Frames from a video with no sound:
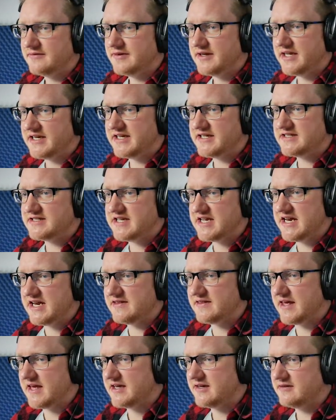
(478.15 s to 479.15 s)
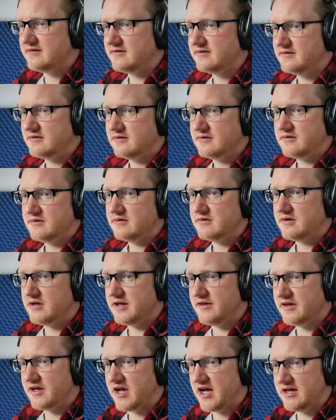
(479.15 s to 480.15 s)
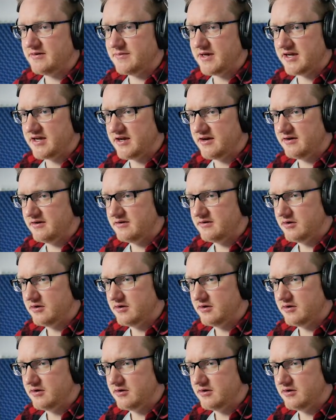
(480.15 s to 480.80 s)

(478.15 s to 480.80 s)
it didn't see anything. Anything hiding back here?